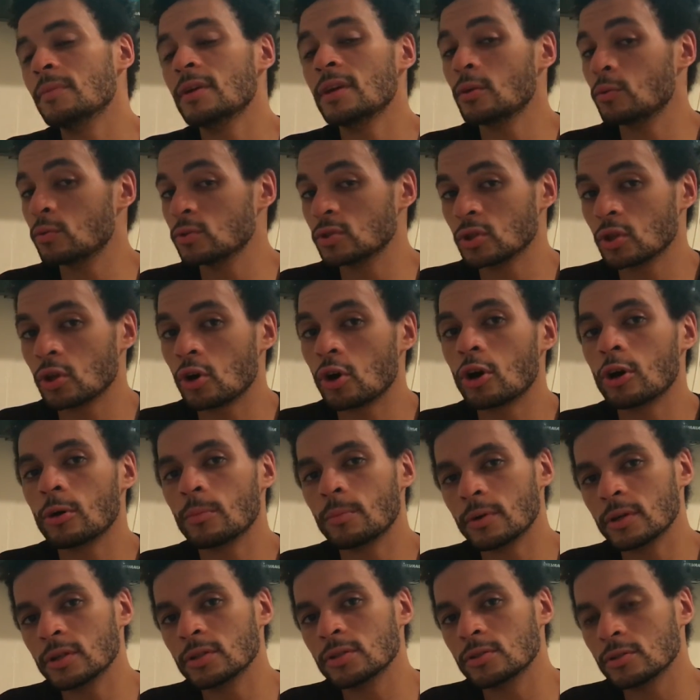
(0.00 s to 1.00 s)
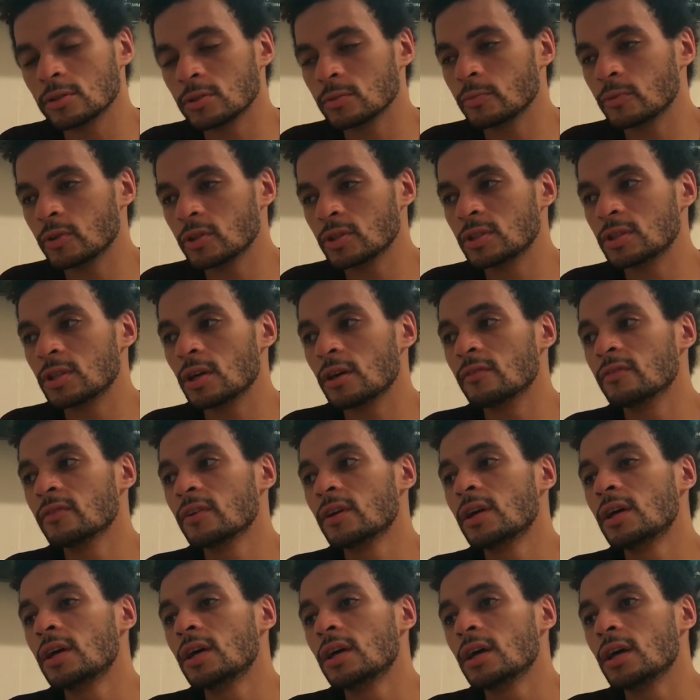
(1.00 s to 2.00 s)
It was long, but some good stuff.
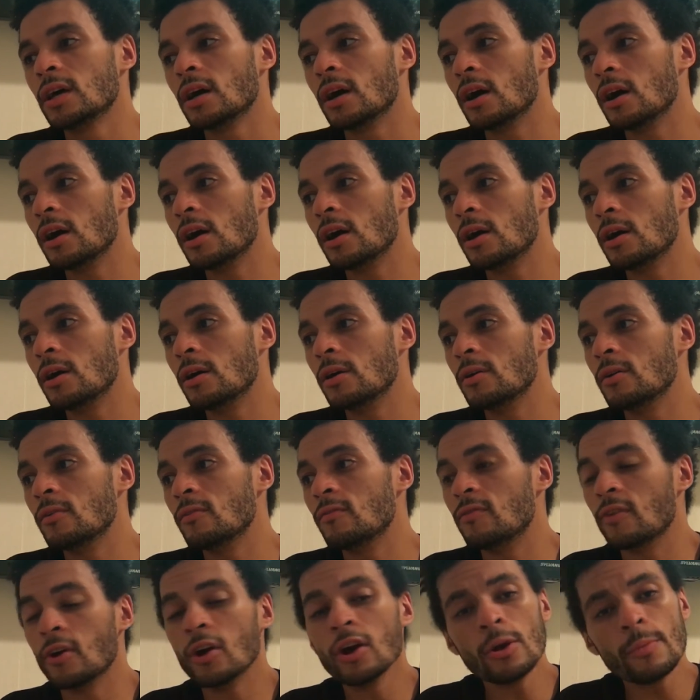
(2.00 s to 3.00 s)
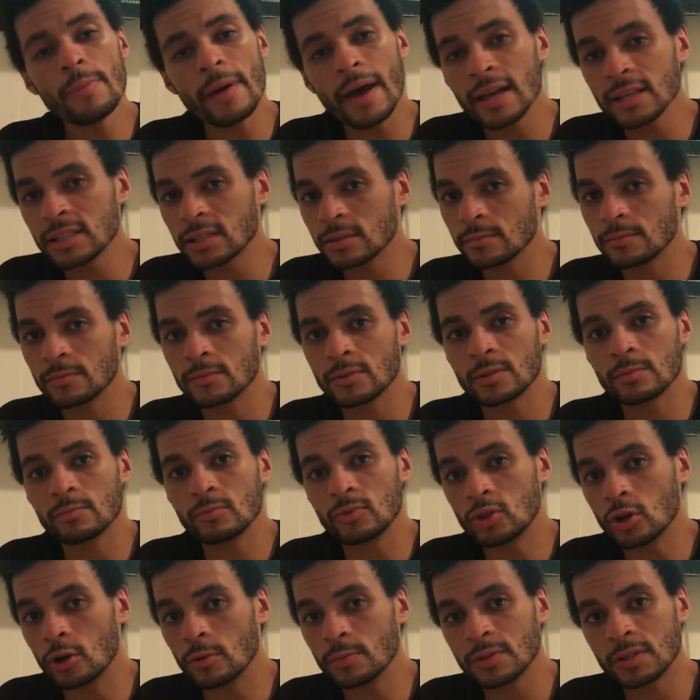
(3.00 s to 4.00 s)
Verb had some
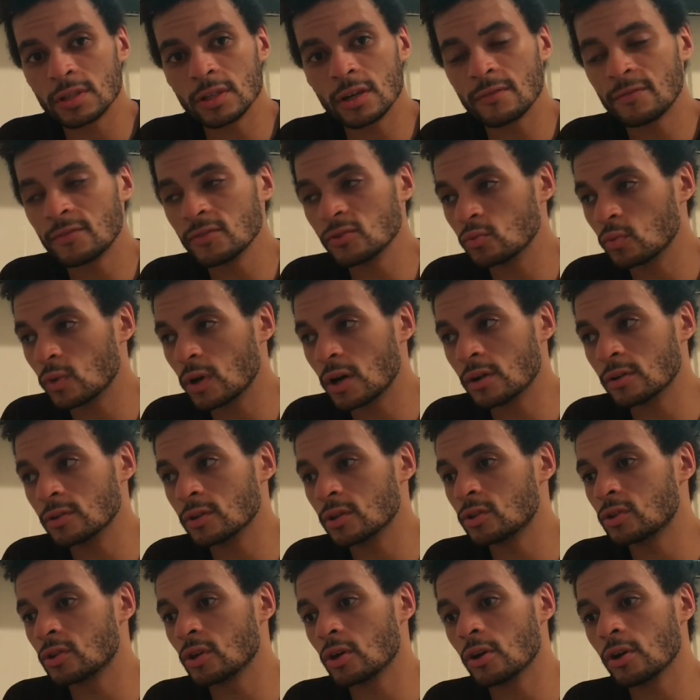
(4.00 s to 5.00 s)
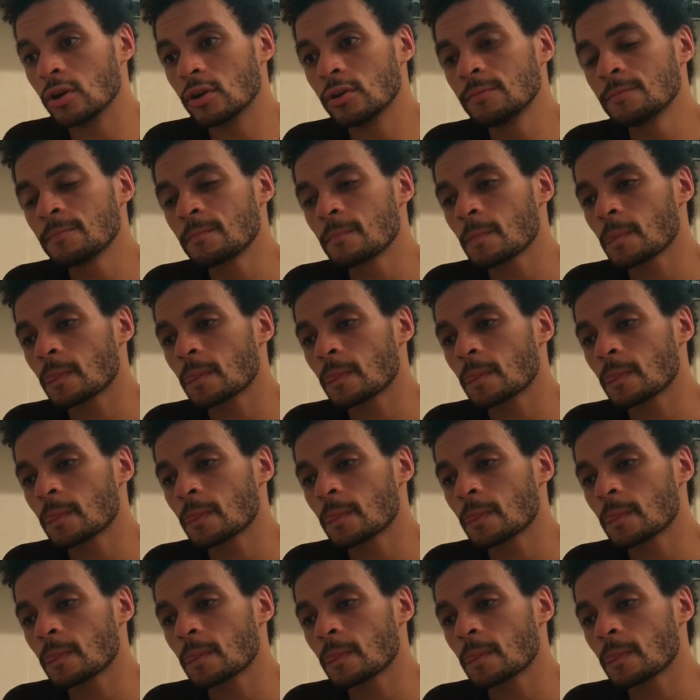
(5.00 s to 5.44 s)
dope stuff as well in the third.